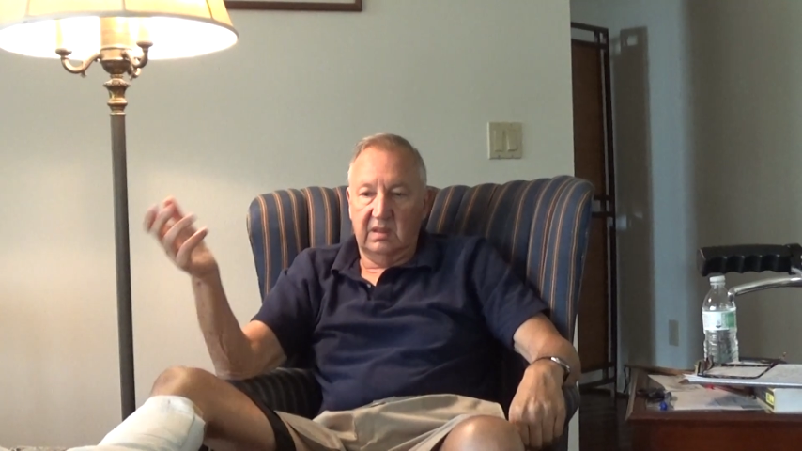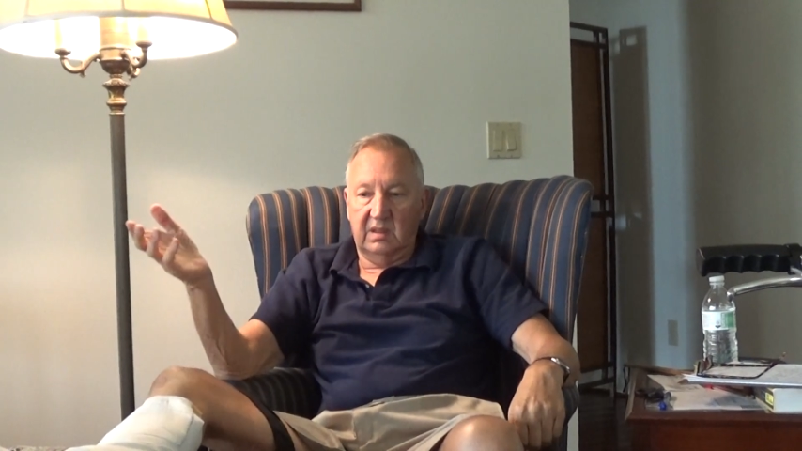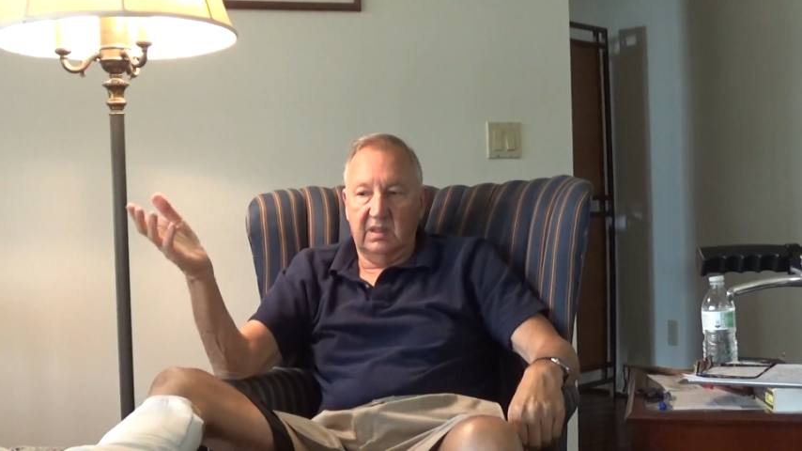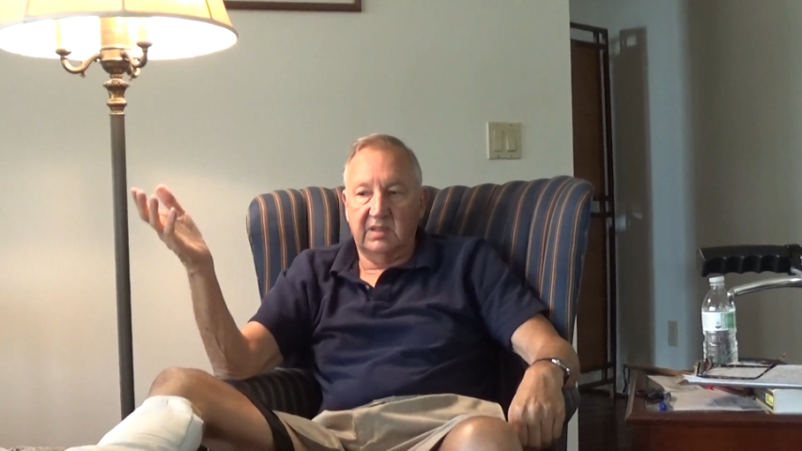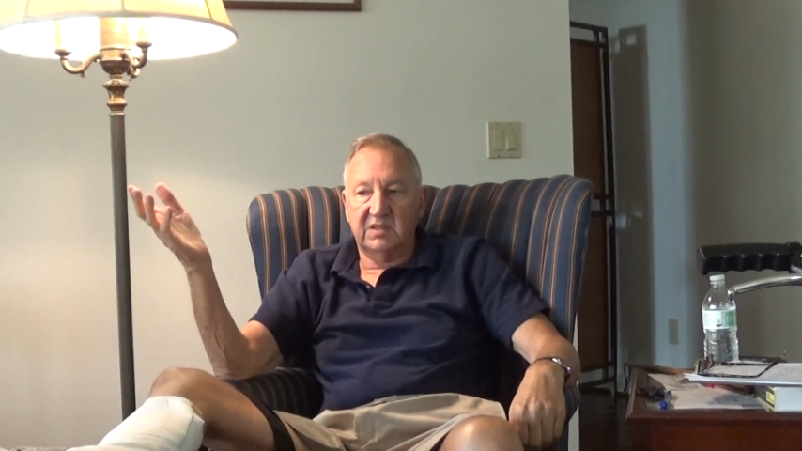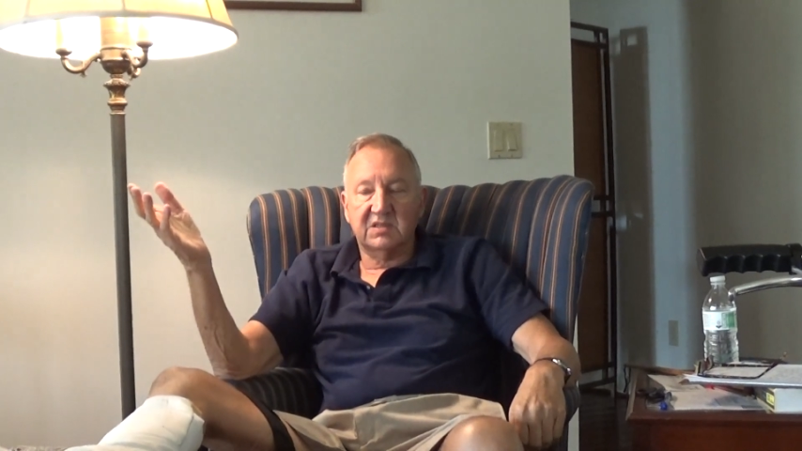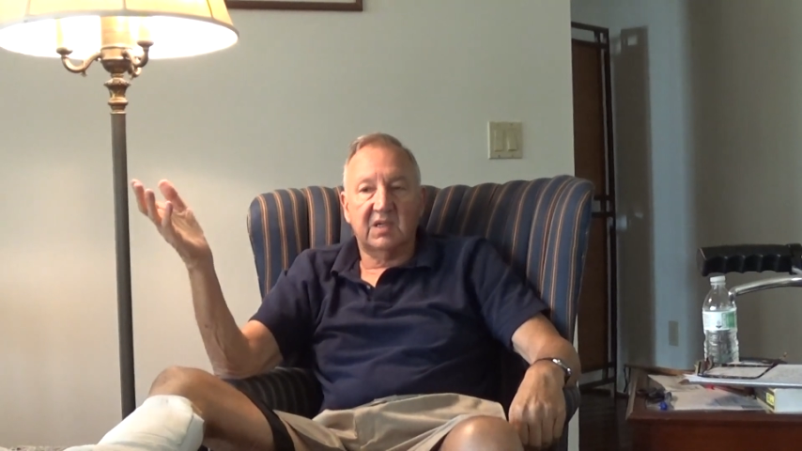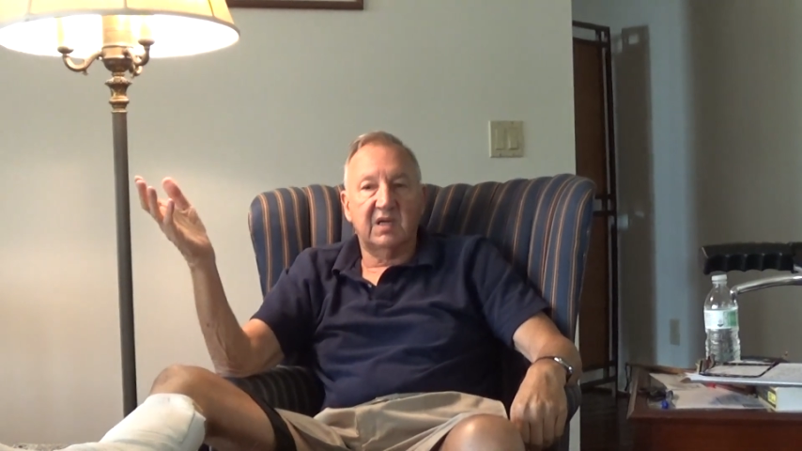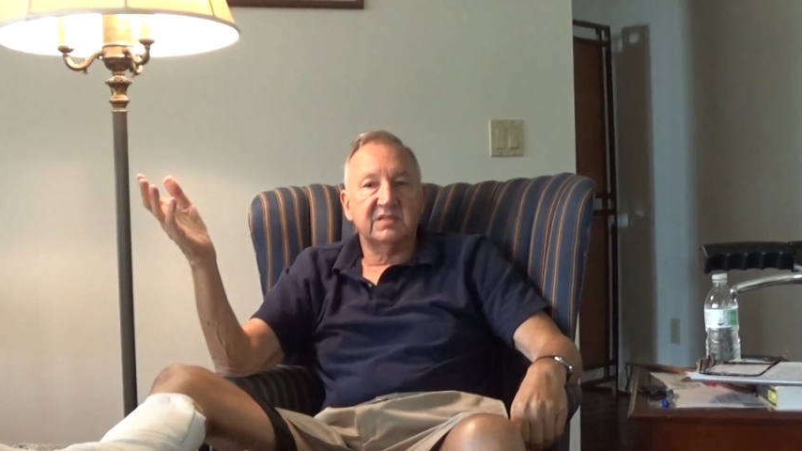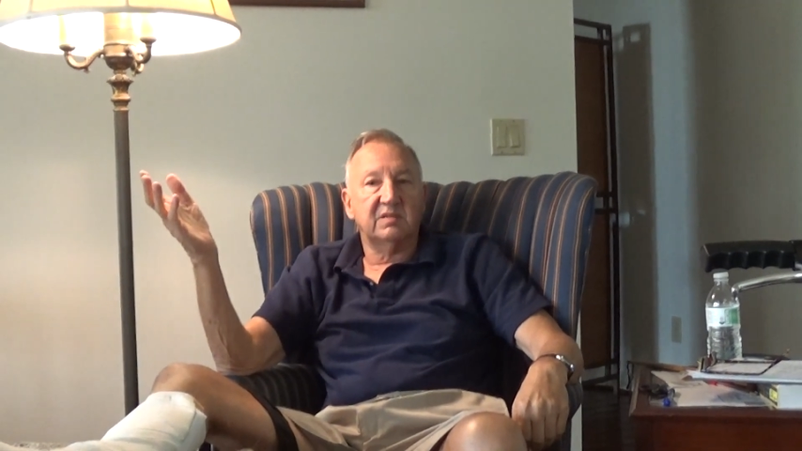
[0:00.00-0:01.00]
It just
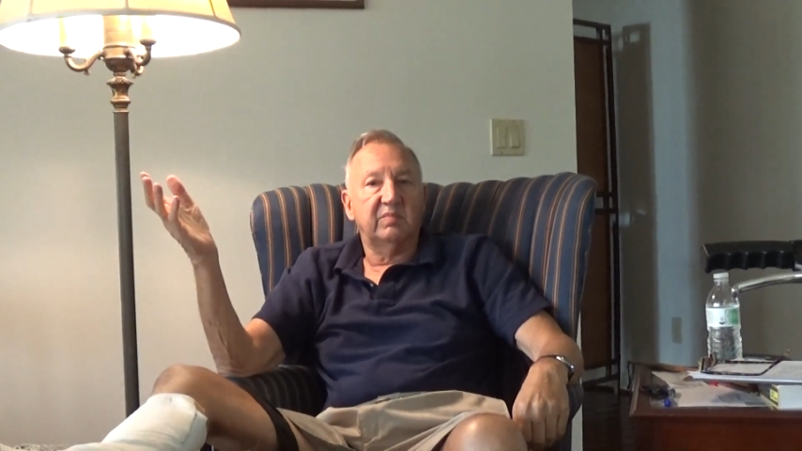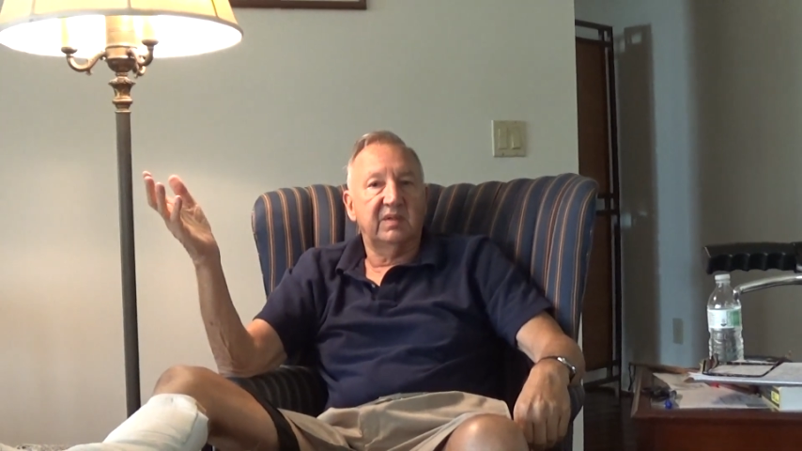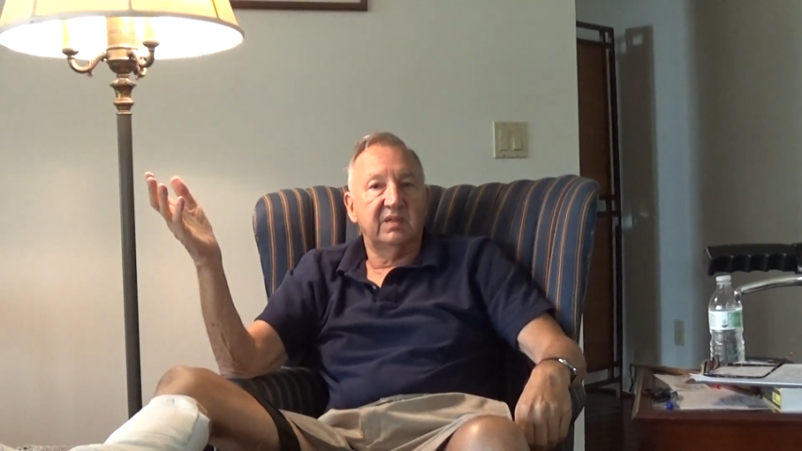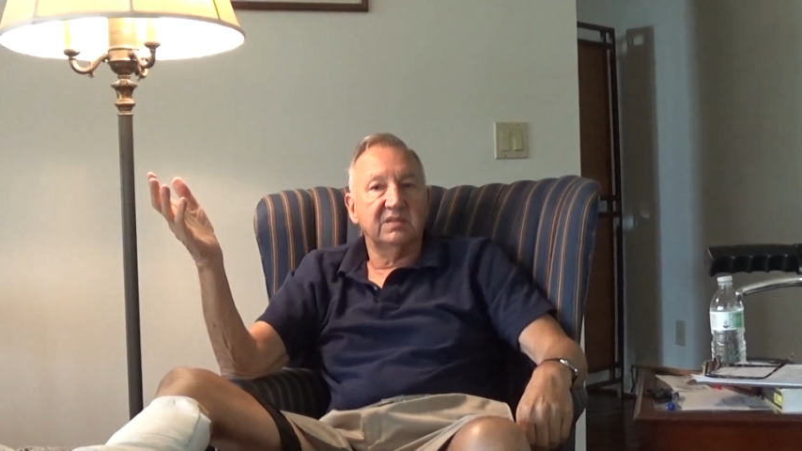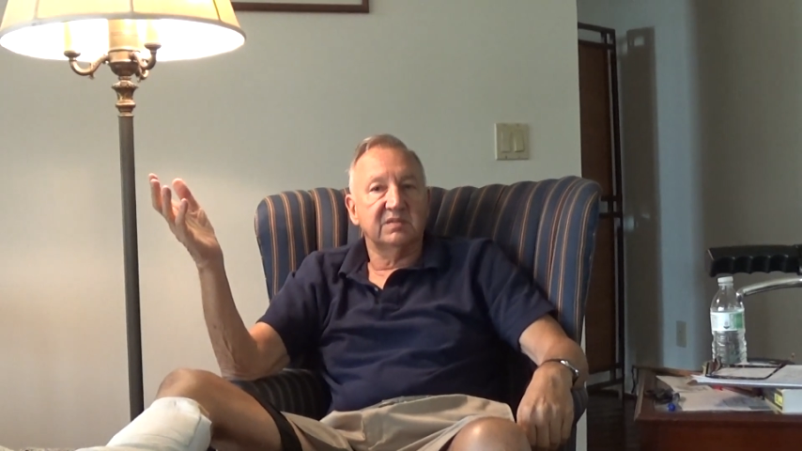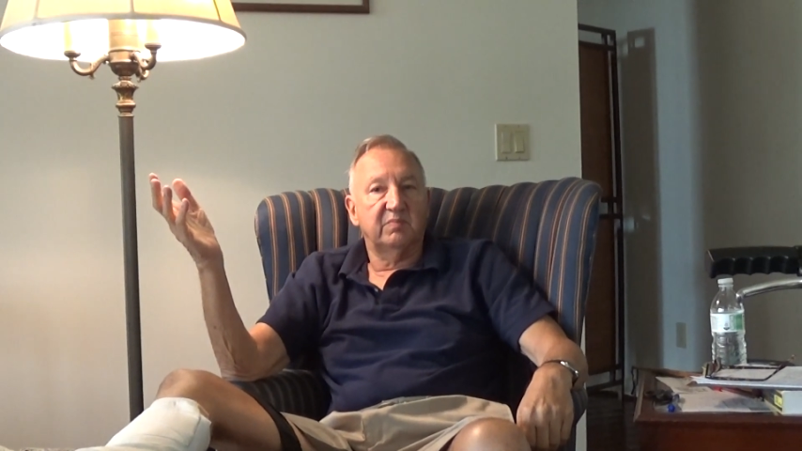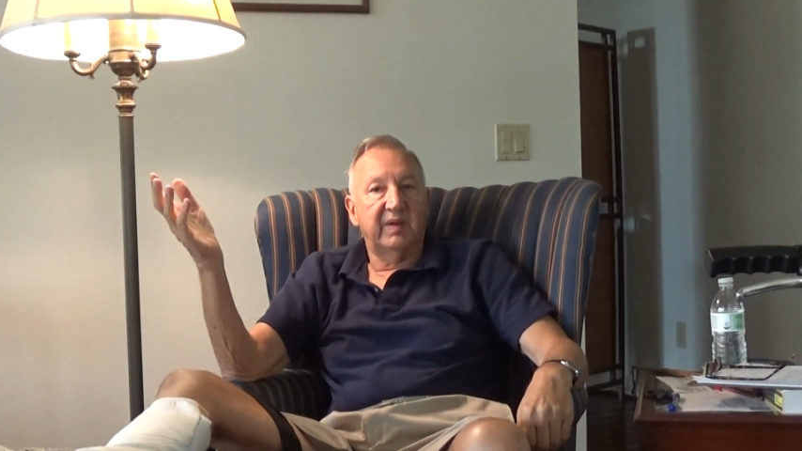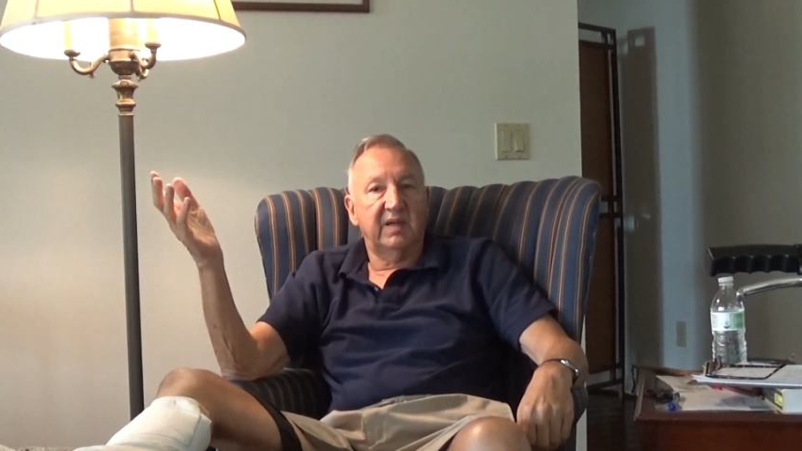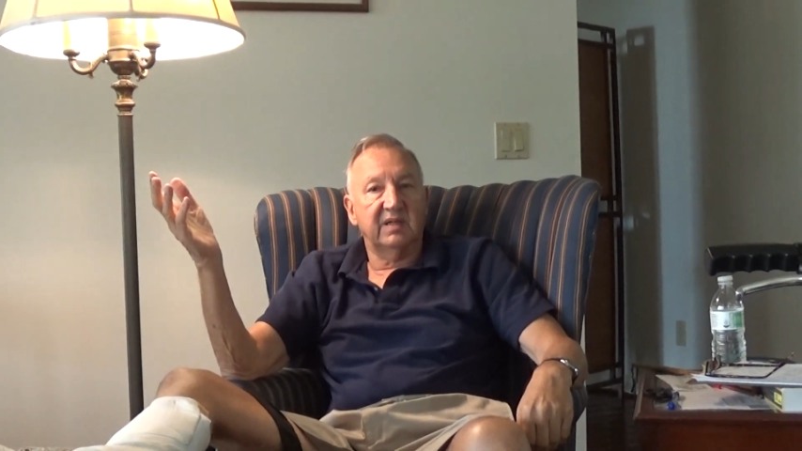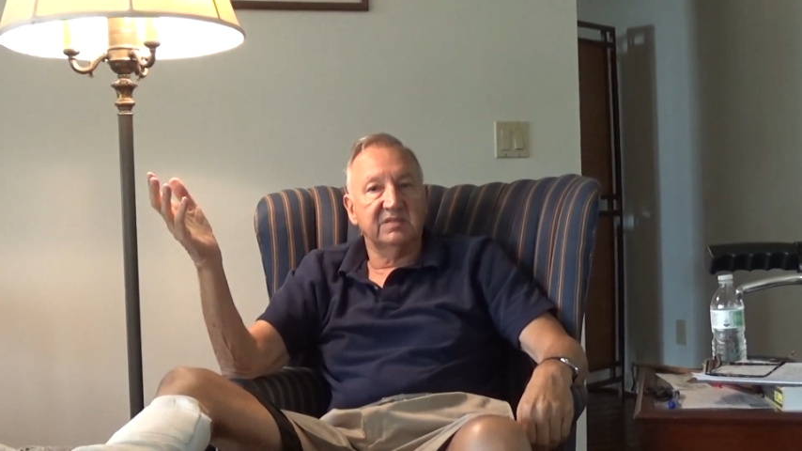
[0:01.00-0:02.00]
hasn't been as
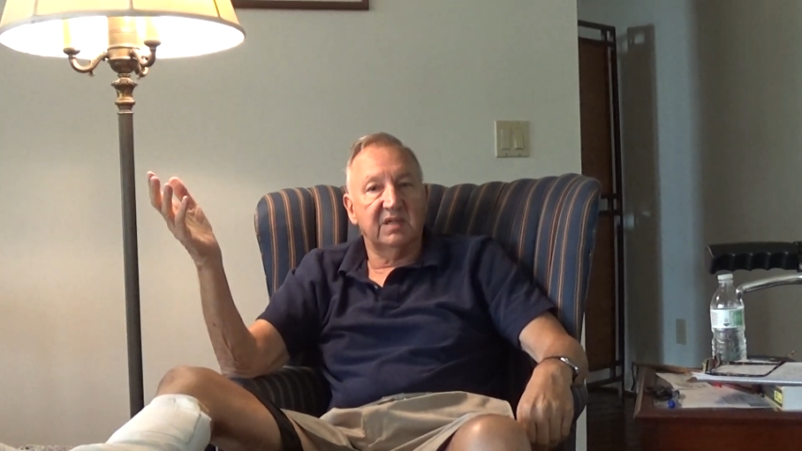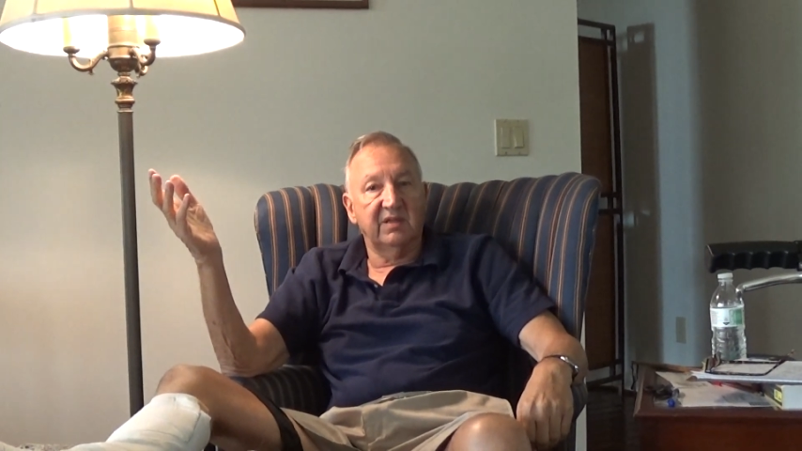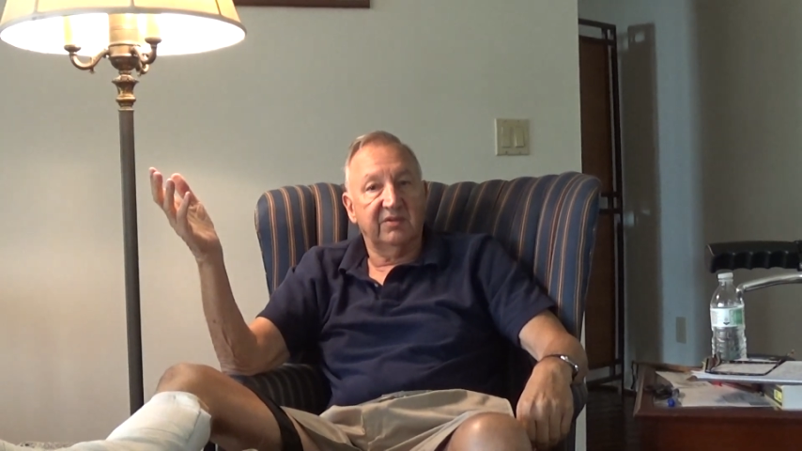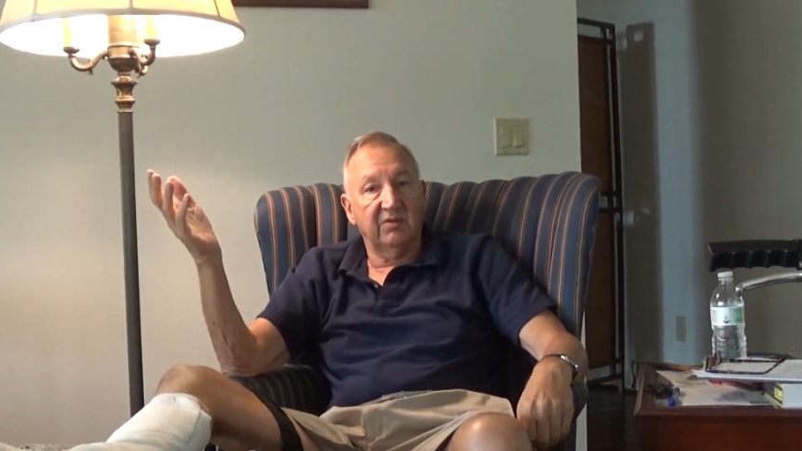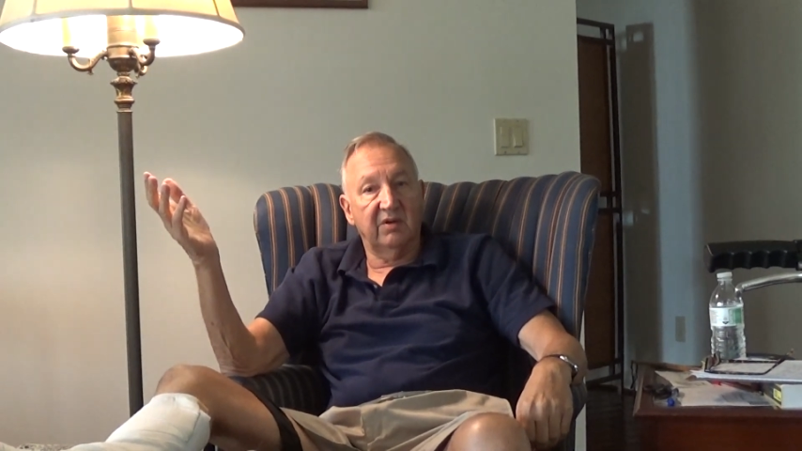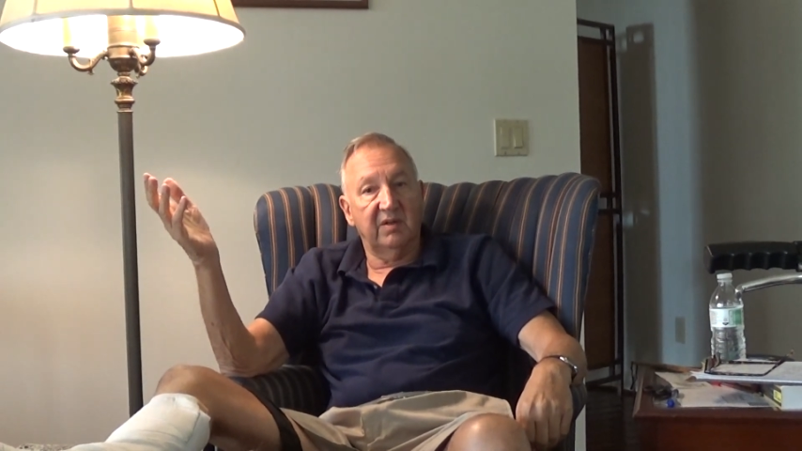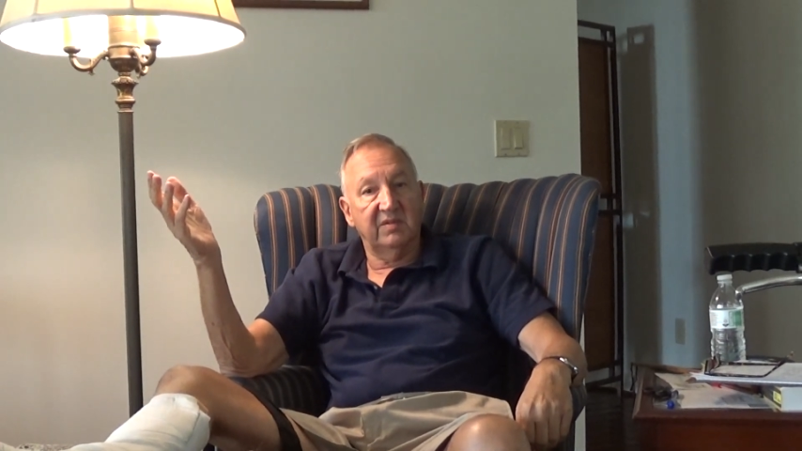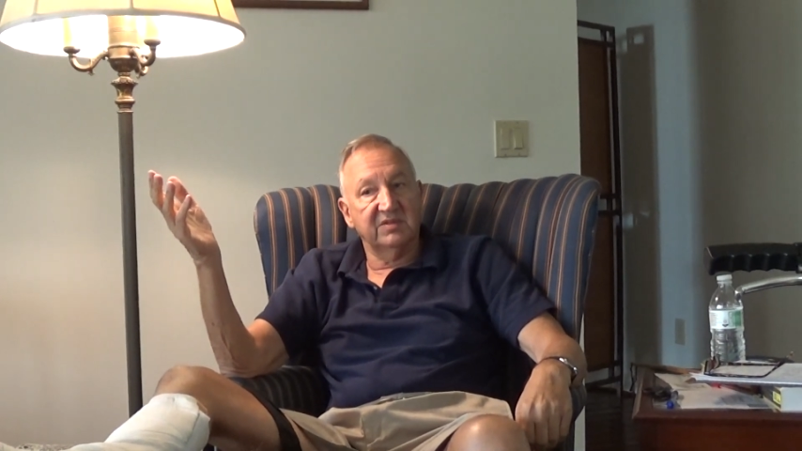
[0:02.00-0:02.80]
bad as I thought.